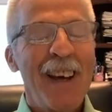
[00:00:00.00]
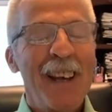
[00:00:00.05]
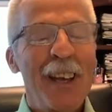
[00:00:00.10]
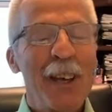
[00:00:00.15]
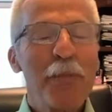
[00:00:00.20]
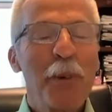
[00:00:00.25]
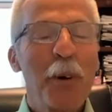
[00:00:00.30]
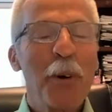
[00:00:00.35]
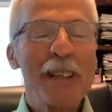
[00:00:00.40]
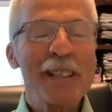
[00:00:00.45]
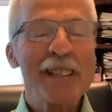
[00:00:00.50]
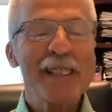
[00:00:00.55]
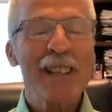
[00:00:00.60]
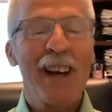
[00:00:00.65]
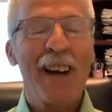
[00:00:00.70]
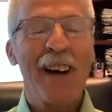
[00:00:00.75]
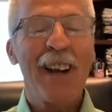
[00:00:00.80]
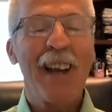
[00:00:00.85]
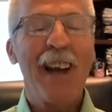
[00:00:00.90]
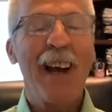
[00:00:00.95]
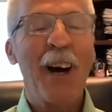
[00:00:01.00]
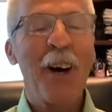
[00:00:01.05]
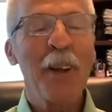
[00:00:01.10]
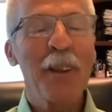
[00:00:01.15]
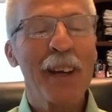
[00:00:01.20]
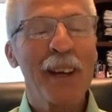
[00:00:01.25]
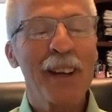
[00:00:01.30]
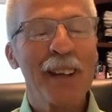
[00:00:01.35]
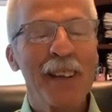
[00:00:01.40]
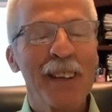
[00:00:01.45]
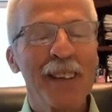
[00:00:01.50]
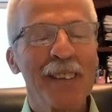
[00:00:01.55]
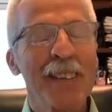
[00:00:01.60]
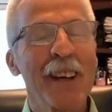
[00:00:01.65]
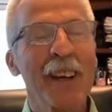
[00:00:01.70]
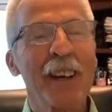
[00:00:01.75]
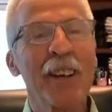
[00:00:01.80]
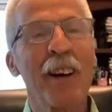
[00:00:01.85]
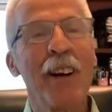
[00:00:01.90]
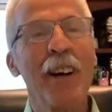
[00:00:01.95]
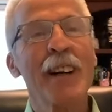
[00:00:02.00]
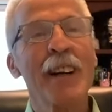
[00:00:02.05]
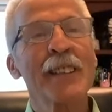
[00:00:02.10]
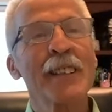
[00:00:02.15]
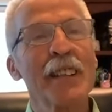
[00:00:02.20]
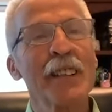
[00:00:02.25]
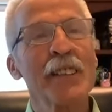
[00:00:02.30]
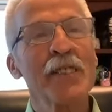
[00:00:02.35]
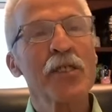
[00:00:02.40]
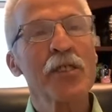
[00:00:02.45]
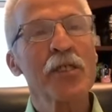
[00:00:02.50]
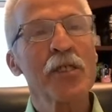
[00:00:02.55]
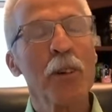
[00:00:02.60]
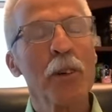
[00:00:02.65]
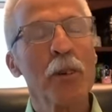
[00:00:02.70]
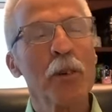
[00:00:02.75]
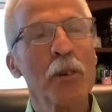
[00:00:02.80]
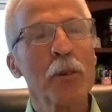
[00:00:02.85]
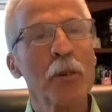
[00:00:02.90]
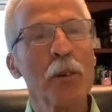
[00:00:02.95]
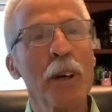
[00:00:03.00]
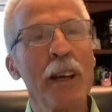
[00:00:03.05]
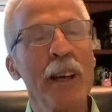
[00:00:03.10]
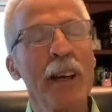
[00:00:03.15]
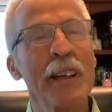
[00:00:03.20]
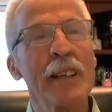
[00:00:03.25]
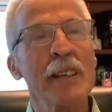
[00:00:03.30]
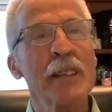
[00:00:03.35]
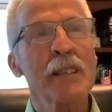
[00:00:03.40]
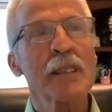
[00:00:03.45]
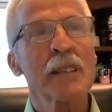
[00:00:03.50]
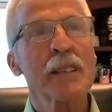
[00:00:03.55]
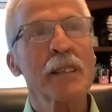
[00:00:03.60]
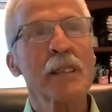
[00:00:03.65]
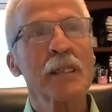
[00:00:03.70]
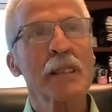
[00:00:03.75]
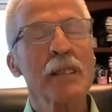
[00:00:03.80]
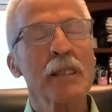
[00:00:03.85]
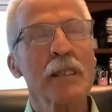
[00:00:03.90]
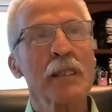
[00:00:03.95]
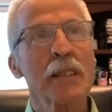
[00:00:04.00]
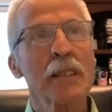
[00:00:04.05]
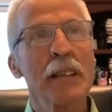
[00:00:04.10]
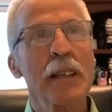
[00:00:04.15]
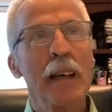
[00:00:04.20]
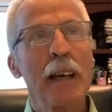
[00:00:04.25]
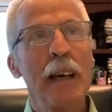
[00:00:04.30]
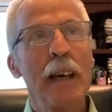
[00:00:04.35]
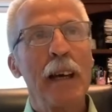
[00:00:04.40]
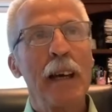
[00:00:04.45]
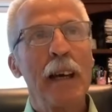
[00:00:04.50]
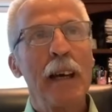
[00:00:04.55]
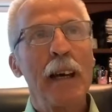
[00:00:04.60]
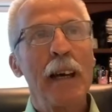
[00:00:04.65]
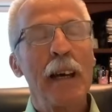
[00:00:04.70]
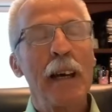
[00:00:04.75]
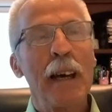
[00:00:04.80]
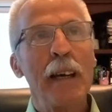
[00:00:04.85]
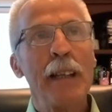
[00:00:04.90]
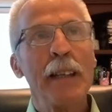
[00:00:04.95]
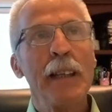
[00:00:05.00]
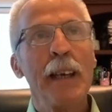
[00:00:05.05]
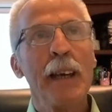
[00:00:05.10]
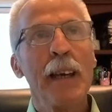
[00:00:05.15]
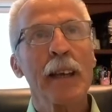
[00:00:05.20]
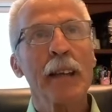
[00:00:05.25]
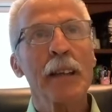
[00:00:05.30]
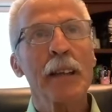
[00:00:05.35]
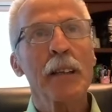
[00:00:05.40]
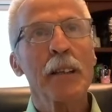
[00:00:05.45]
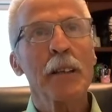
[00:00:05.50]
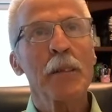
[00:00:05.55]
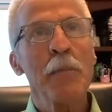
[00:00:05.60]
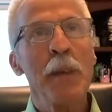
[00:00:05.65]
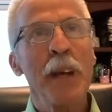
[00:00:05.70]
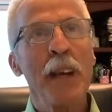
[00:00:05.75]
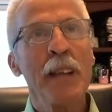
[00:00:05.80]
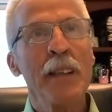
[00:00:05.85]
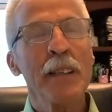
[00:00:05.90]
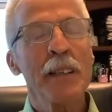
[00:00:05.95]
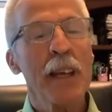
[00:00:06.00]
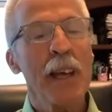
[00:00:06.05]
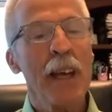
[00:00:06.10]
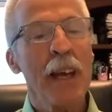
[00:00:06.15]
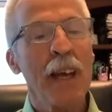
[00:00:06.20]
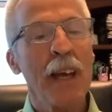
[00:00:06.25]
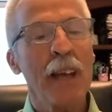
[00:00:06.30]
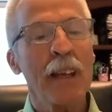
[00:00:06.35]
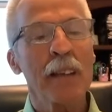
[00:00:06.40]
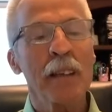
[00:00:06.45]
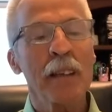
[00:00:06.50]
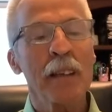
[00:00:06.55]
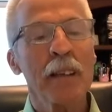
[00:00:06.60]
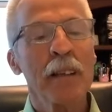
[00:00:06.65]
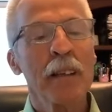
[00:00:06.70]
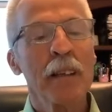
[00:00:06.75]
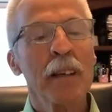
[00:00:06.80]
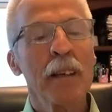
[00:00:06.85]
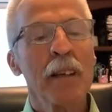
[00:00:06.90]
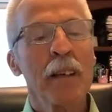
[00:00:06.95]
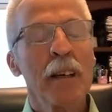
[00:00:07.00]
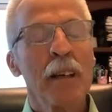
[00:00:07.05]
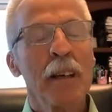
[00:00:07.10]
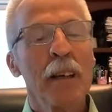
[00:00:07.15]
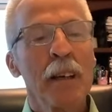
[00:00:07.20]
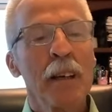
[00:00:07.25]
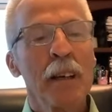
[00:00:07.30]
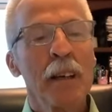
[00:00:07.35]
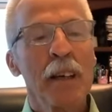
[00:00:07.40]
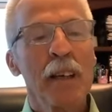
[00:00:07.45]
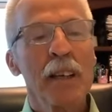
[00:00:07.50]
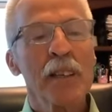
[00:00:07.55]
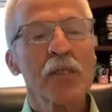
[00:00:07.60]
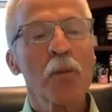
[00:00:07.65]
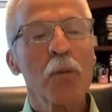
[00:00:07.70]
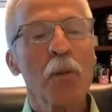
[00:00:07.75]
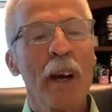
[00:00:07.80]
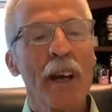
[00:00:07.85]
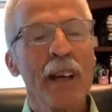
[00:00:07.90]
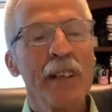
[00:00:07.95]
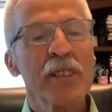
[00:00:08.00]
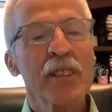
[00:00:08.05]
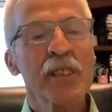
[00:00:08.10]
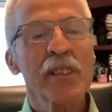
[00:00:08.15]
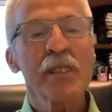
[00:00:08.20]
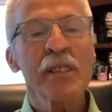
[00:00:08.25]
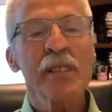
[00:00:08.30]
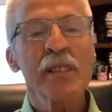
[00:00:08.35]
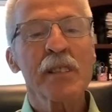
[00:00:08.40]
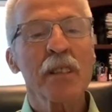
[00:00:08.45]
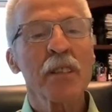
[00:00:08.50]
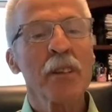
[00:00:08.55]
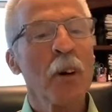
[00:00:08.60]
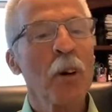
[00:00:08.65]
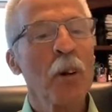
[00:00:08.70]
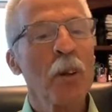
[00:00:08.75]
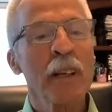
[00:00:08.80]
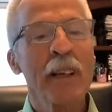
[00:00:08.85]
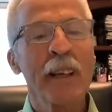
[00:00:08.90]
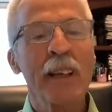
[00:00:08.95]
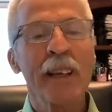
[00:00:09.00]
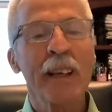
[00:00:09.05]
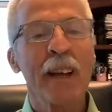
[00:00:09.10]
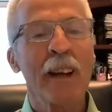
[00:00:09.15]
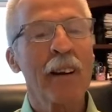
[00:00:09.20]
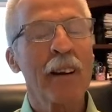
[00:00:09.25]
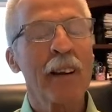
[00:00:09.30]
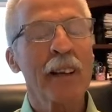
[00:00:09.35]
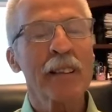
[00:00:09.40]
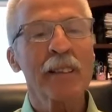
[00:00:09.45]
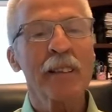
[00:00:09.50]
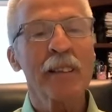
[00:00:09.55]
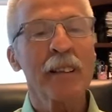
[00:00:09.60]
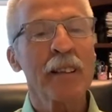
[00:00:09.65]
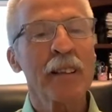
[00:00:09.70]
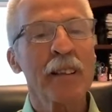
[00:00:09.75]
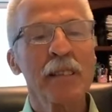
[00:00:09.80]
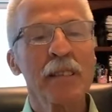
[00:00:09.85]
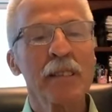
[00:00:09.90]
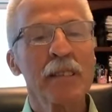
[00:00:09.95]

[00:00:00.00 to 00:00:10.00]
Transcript: He points out how that, that God can show grace and yet maintain his righteous and holy character.